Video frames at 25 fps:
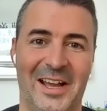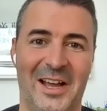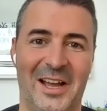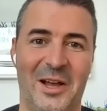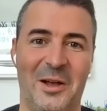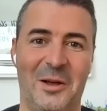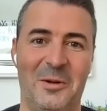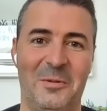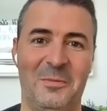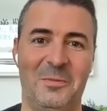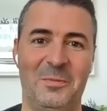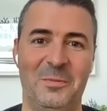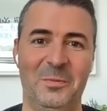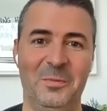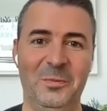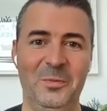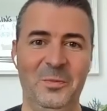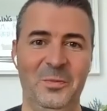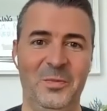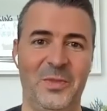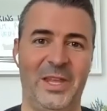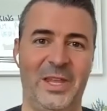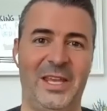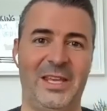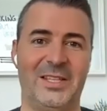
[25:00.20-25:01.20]
um,
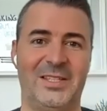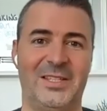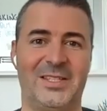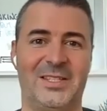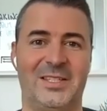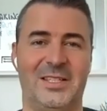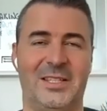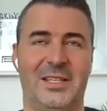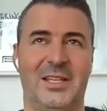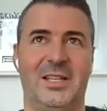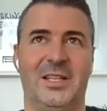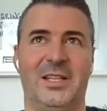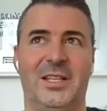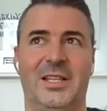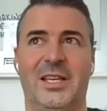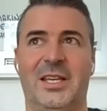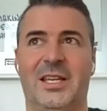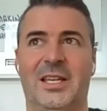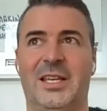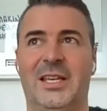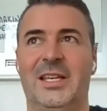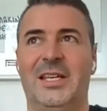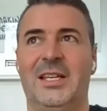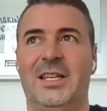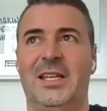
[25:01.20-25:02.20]
it's
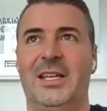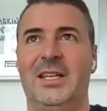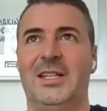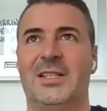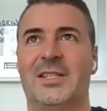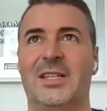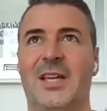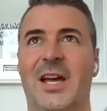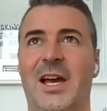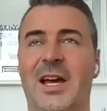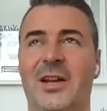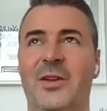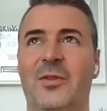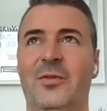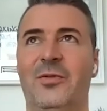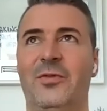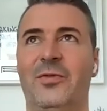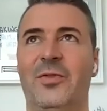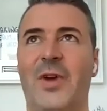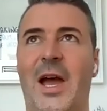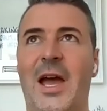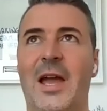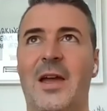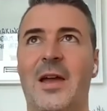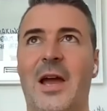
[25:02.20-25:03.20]
like, it, it's kind of,
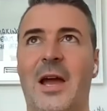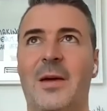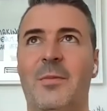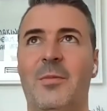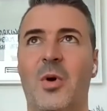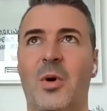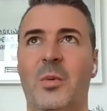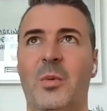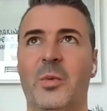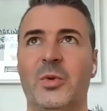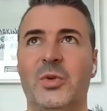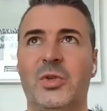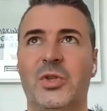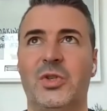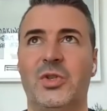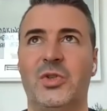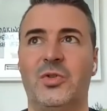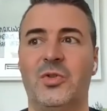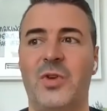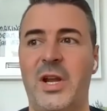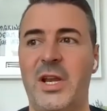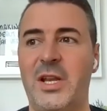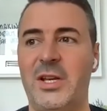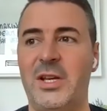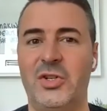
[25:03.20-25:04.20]
I, am almost
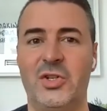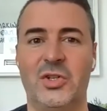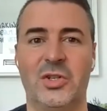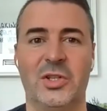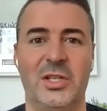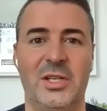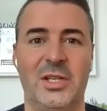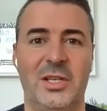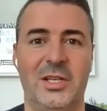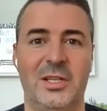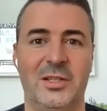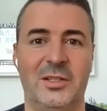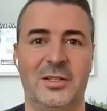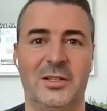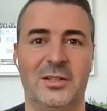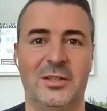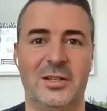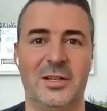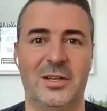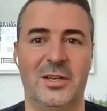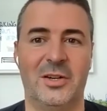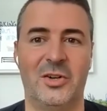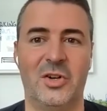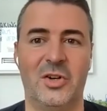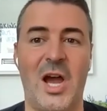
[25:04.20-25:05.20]
strangely
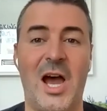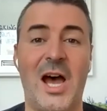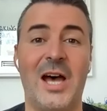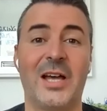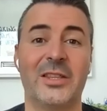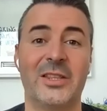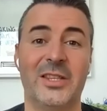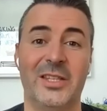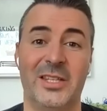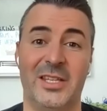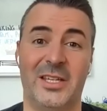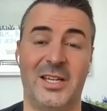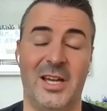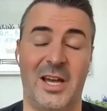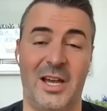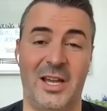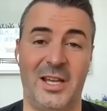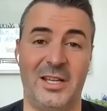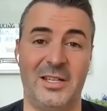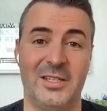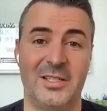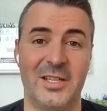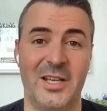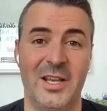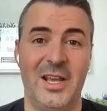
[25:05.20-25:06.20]
or oddly
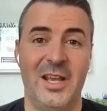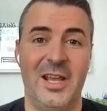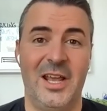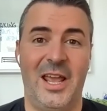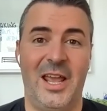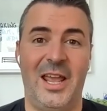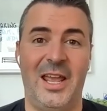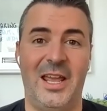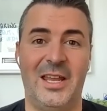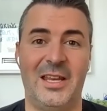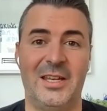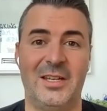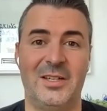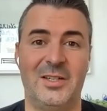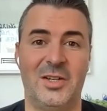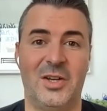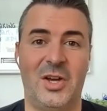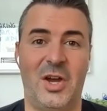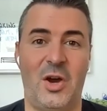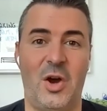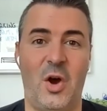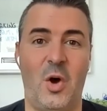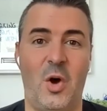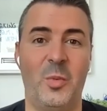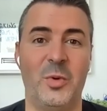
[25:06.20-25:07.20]
kind and
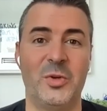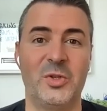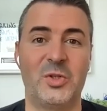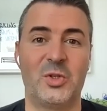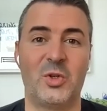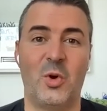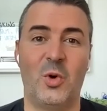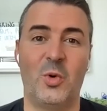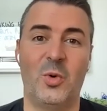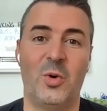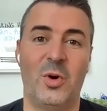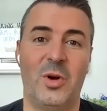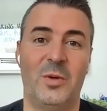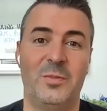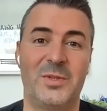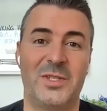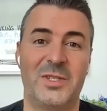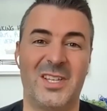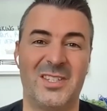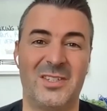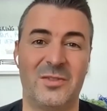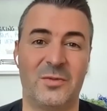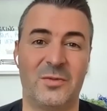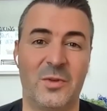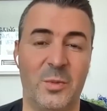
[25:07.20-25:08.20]
uh, almost o-
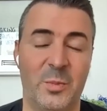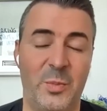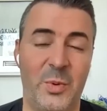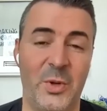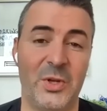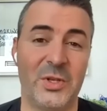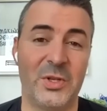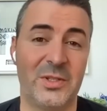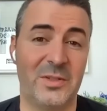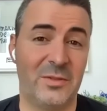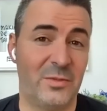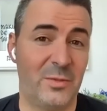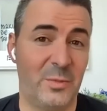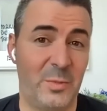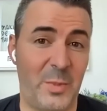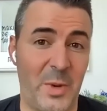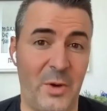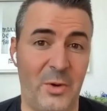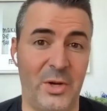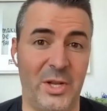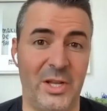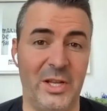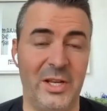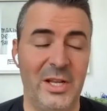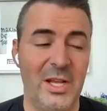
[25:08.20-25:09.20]
obsessive compulsive
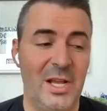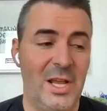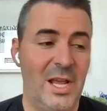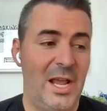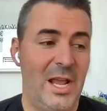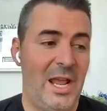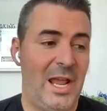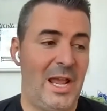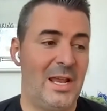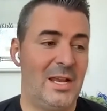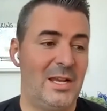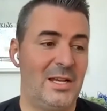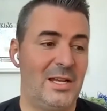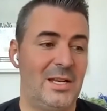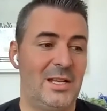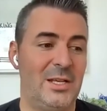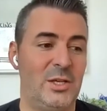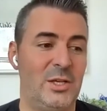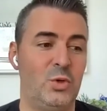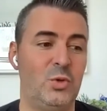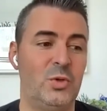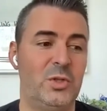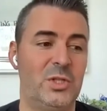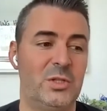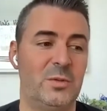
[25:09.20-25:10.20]
about it. And it
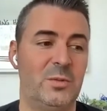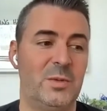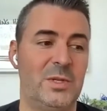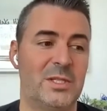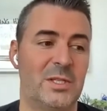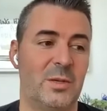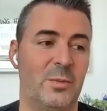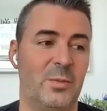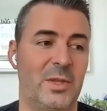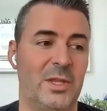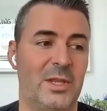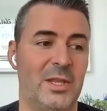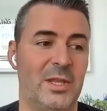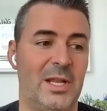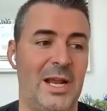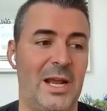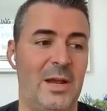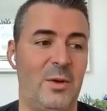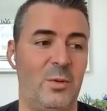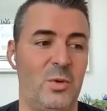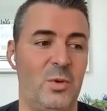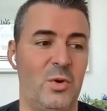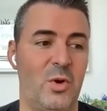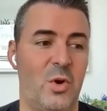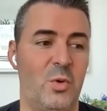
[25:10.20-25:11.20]
used to be something that I
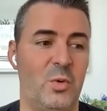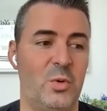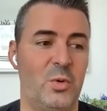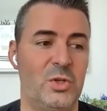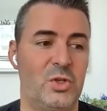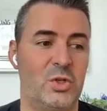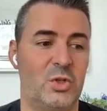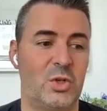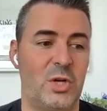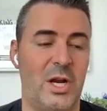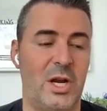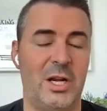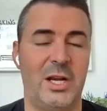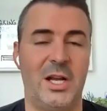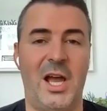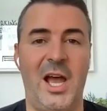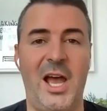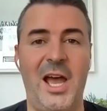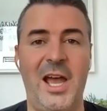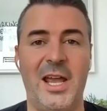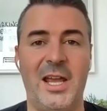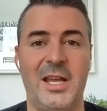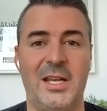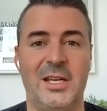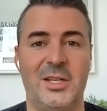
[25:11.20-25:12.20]
would always try to
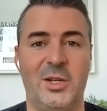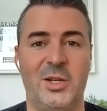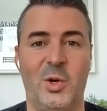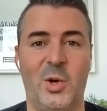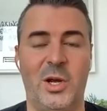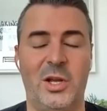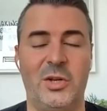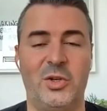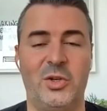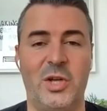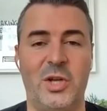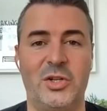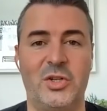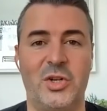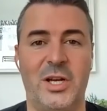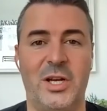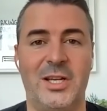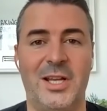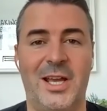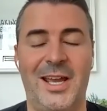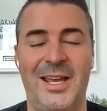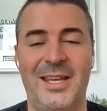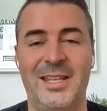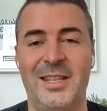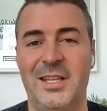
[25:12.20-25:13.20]
hide. You know, I, I tried
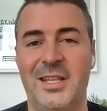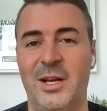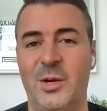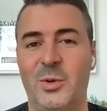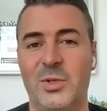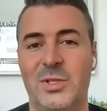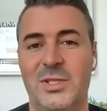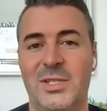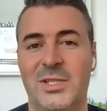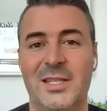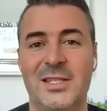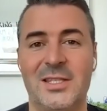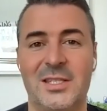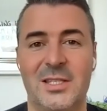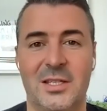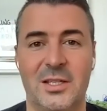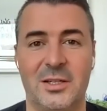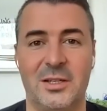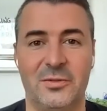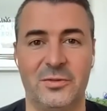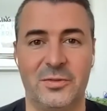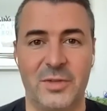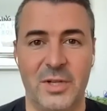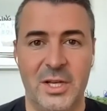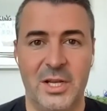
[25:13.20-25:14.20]
to hide that I was
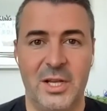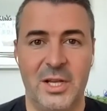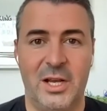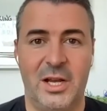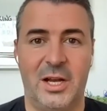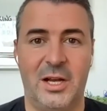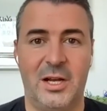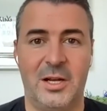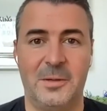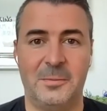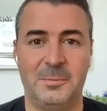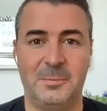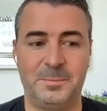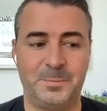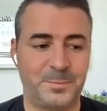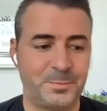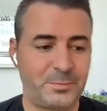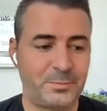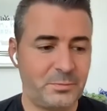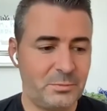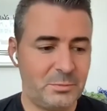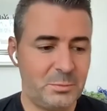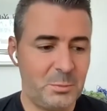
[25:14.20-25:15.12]
sensitive. Um,